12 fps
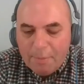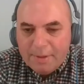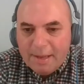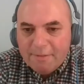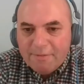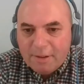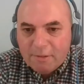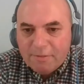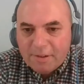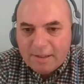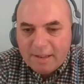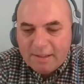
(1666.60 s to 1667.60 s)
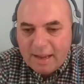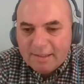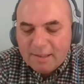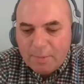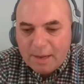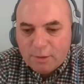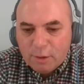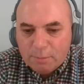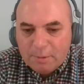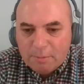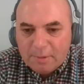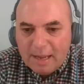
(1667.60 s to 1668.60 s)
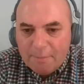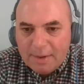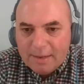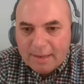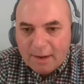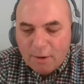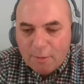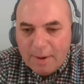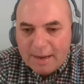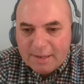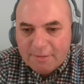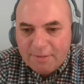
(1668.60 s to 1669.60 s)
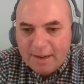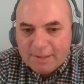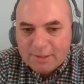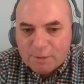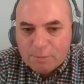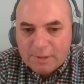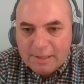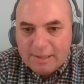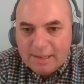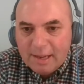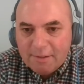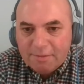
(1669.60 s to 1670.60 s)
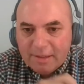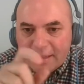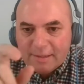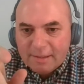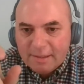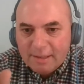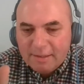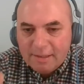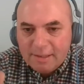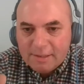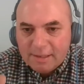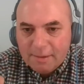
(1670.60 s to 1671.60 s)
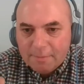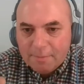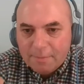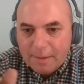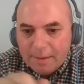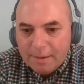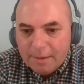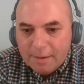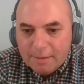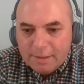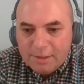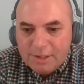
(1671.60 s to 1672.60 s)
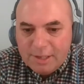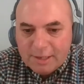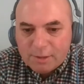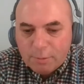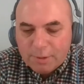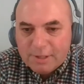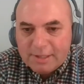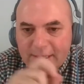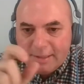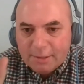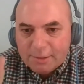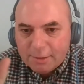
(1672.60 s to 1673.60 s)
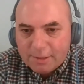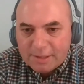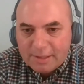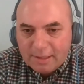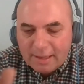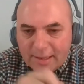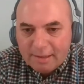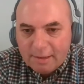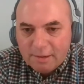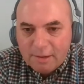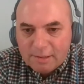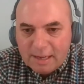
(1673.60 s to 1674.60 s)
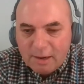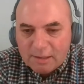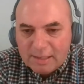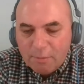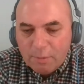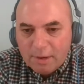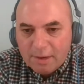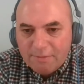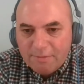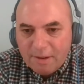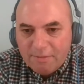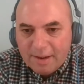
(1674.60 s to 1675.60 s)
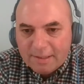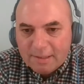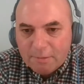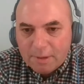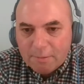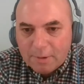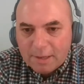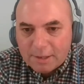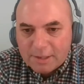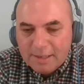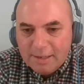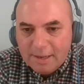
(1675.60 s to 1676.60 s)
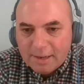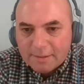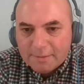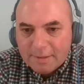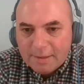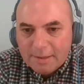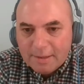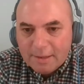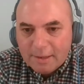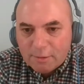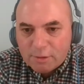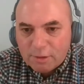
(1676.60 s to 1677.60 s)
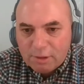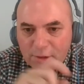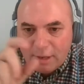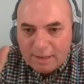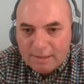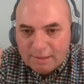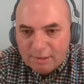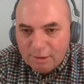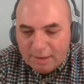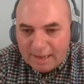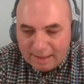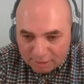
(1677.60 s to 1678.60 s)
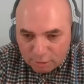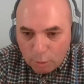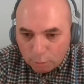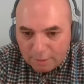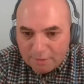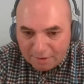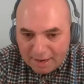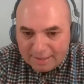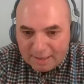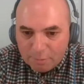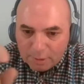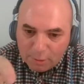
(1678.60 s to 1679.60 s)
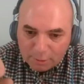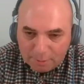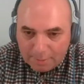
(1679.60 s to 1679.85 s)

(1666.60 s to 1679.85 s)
To happen then, Phil, for that to be adopted, would that mean like all manufacturers would need to have like these GS1 standards, or is that what effectively what you're saying there? So that you can get this golden thread in that we